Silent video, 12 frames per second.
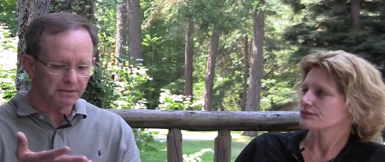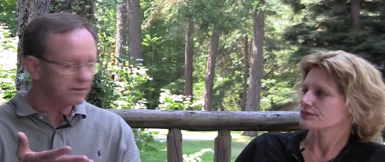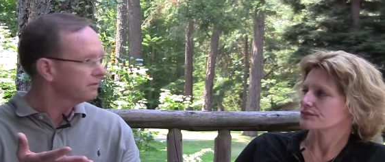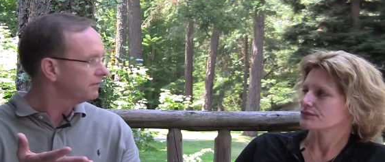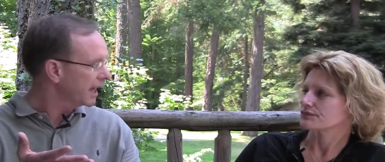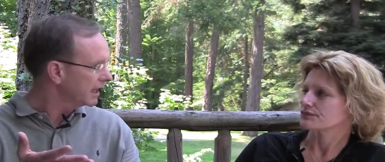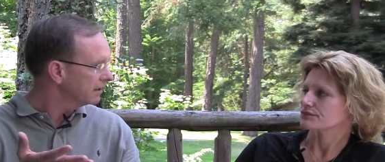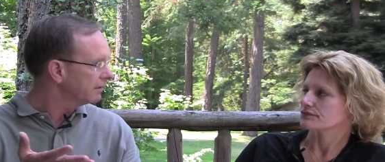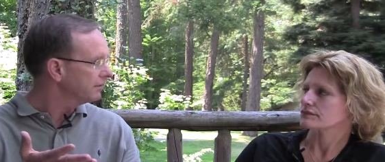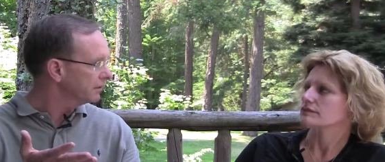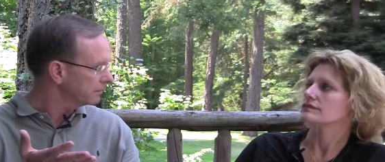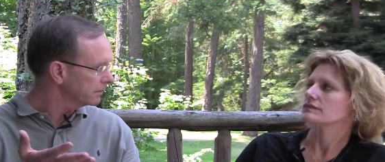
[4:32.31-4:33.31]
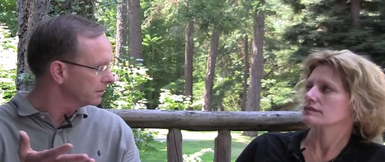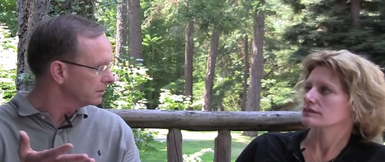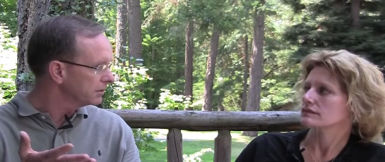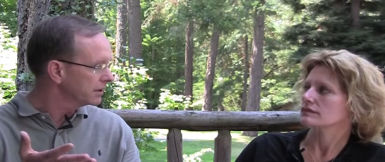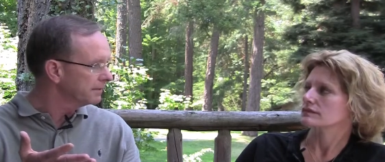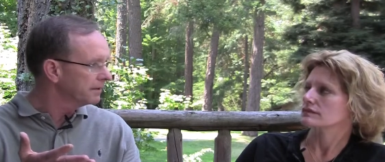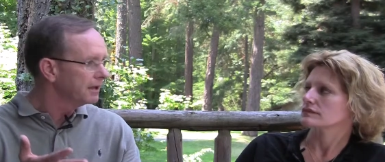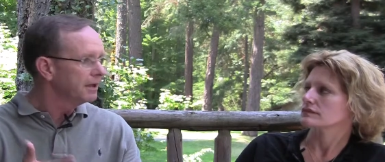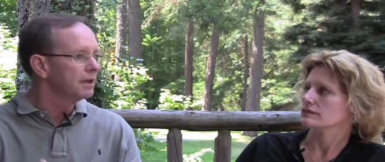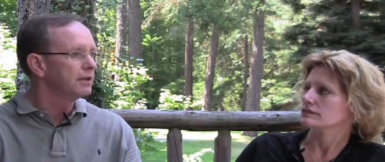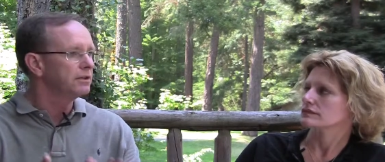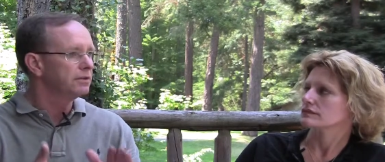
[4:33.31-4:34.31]
Speaker 1: business value of your solution,
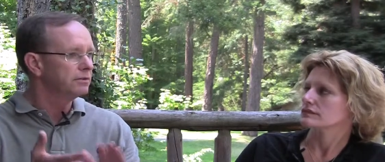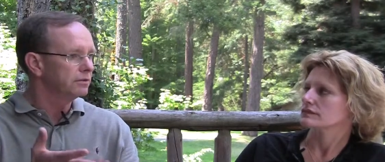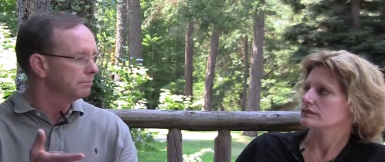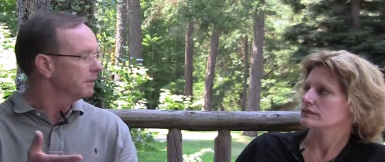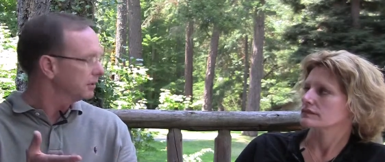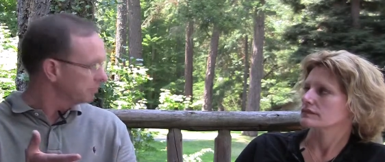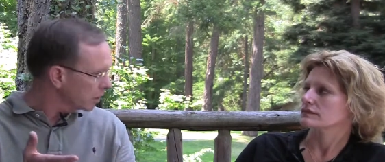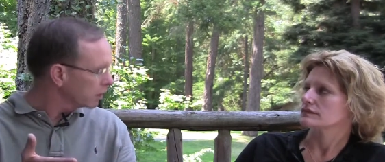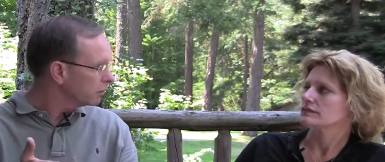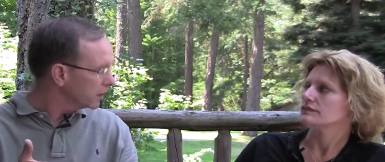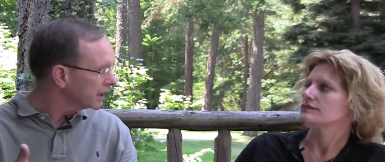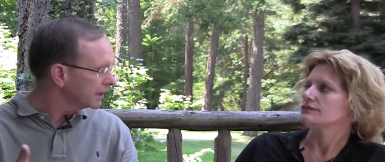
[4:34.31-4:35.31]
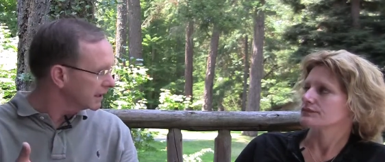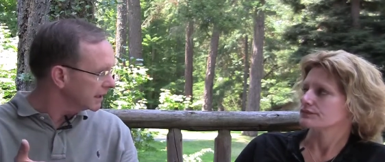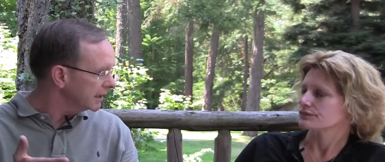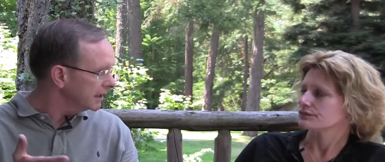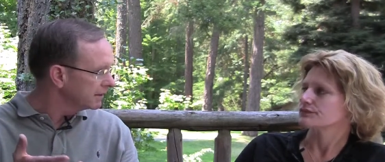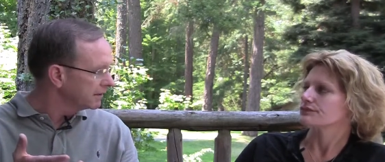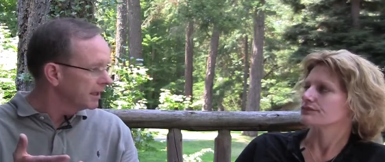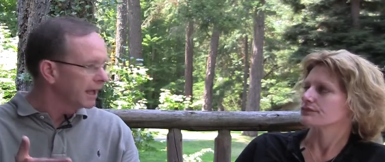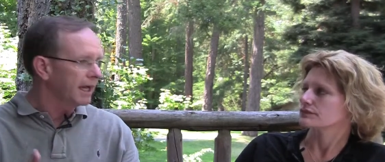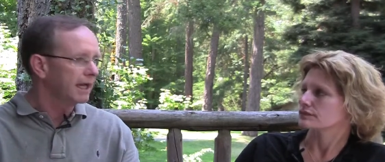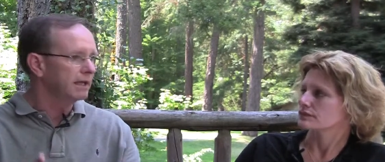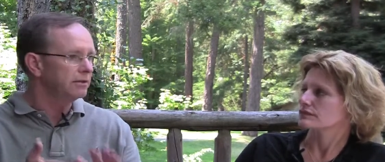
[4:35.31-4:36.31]
you do it much more quickly,
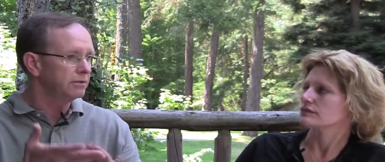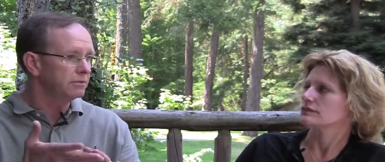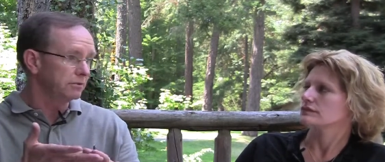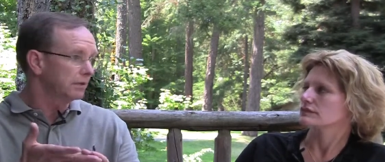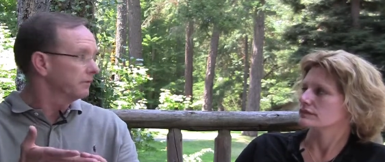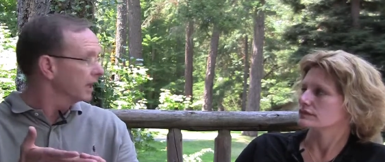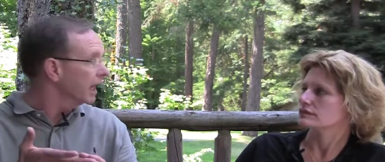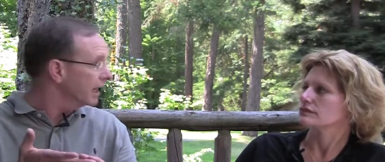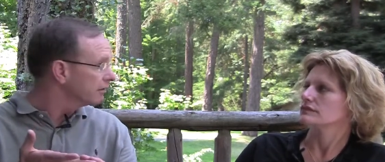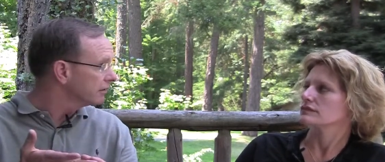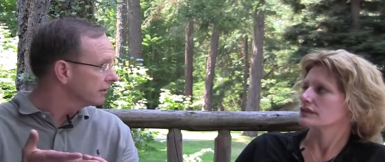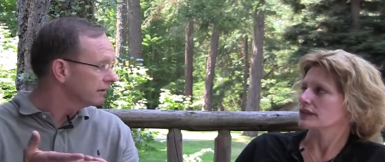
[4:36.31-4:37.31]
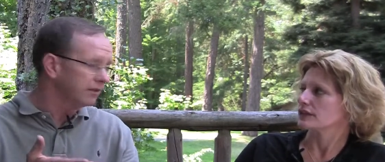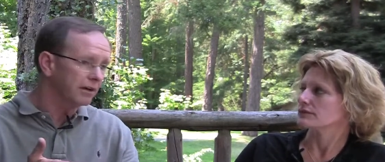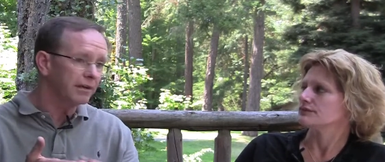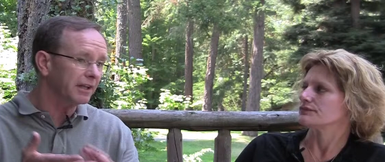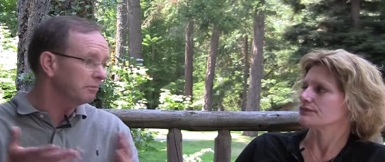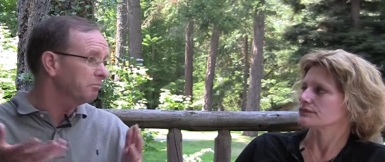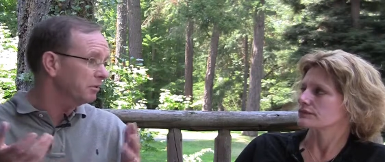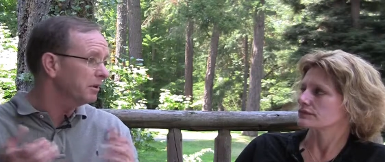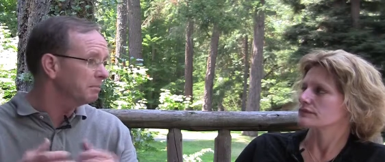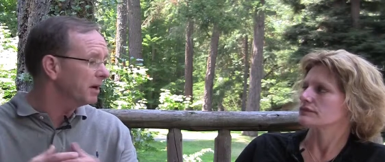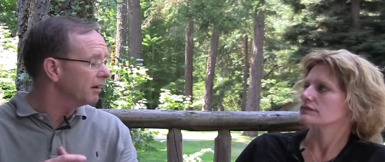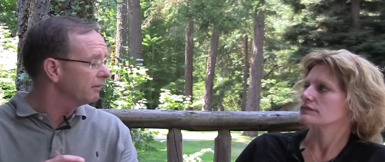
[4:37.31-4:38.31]
and you do it for less.
Speaker 2: Yep. So that's
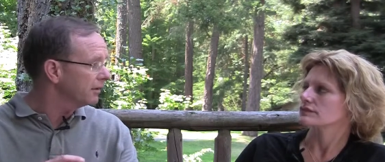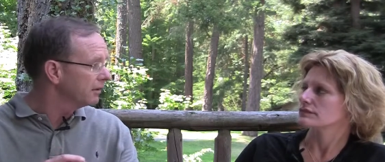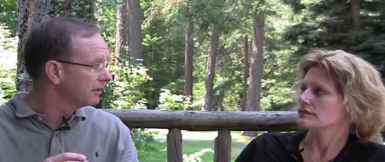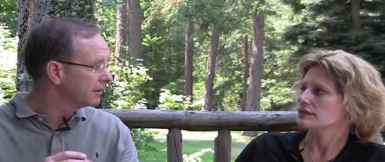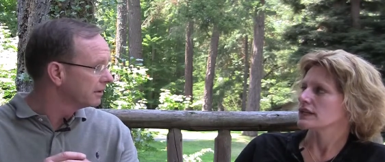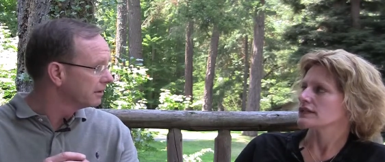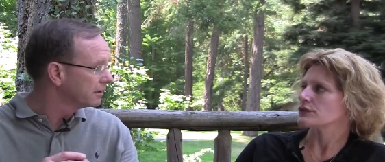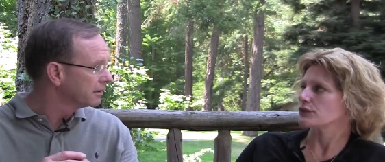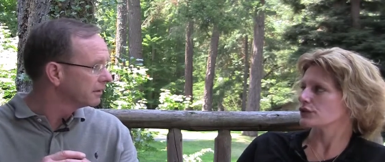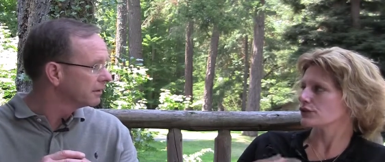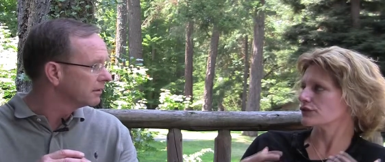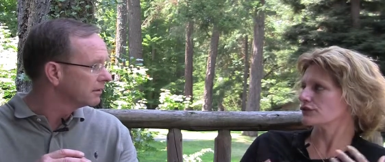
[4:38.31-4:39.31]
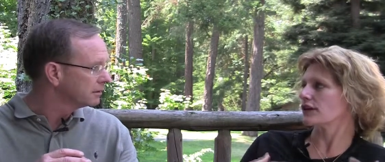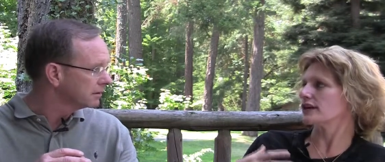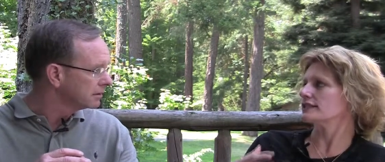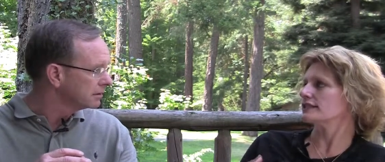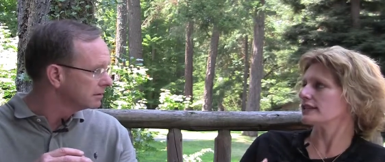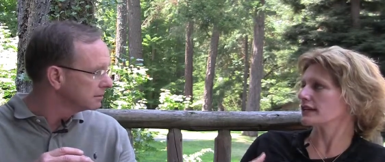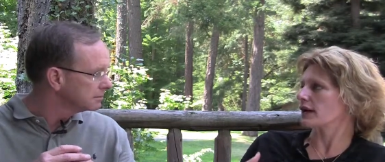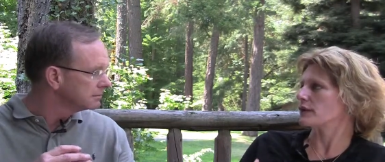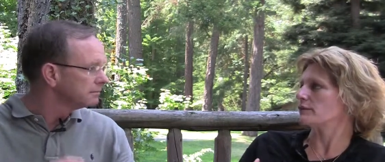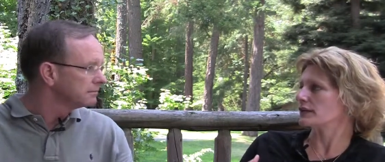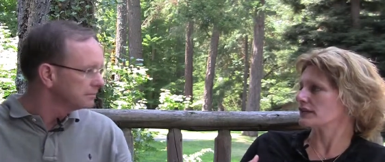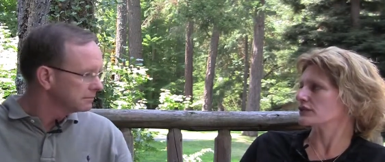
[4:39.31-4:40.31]
pretty powerful. So when you're advising
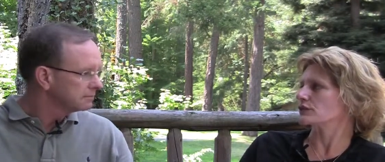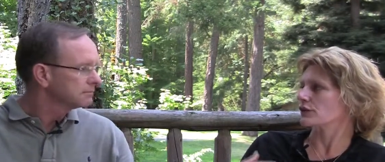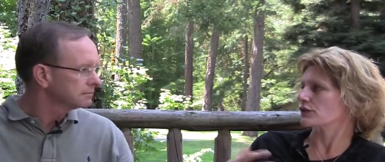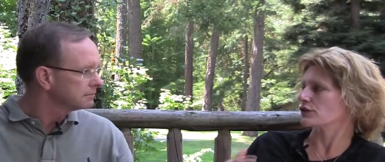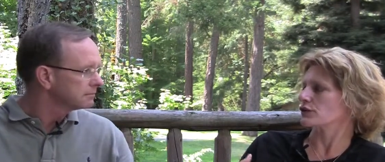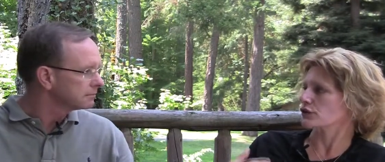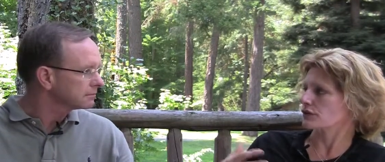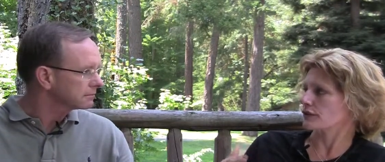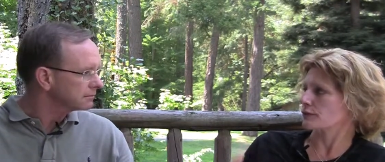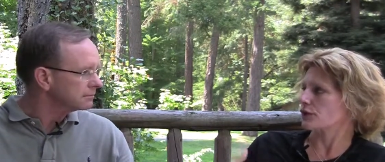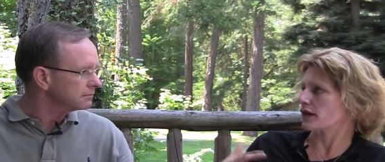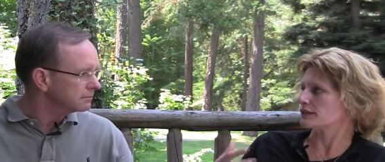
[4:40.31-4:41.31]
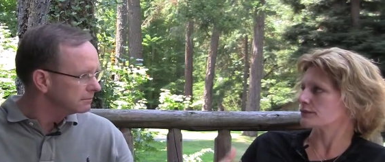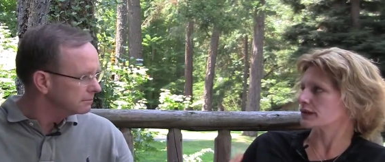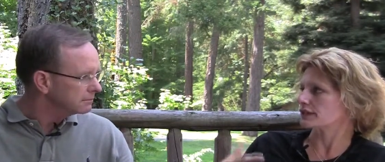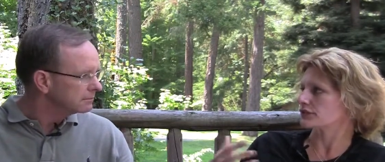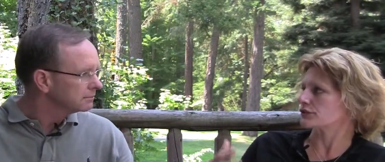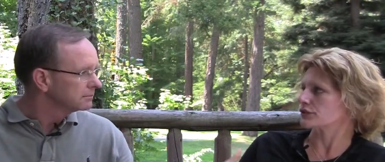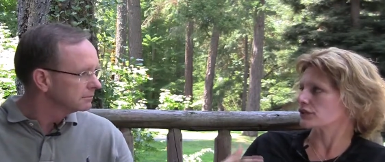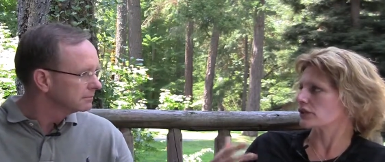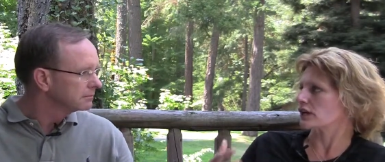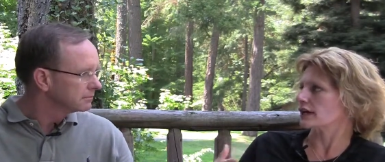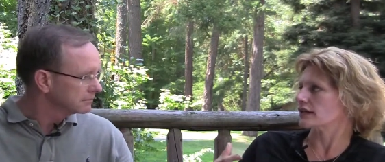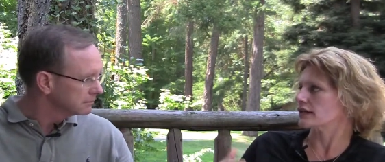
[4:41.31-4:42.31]
companies, whether you're their prospects or your
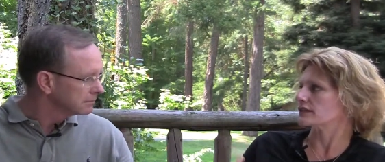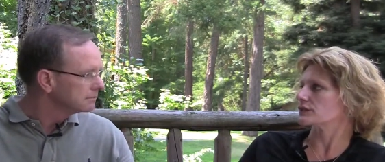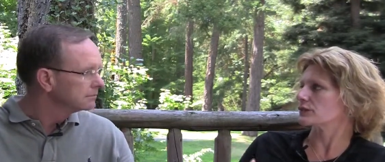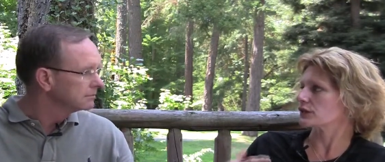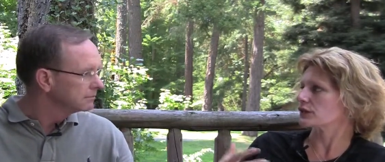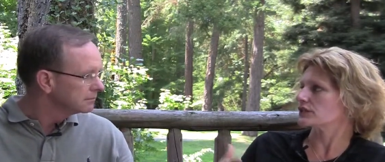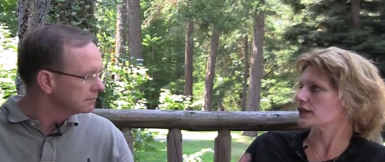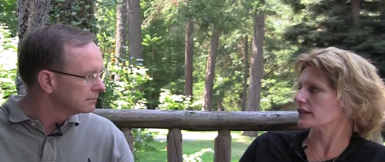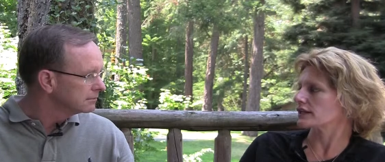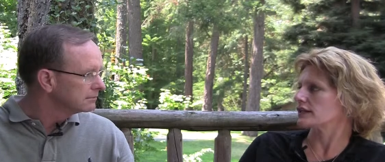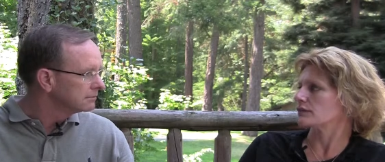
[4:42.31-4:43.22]
clients, what are you telling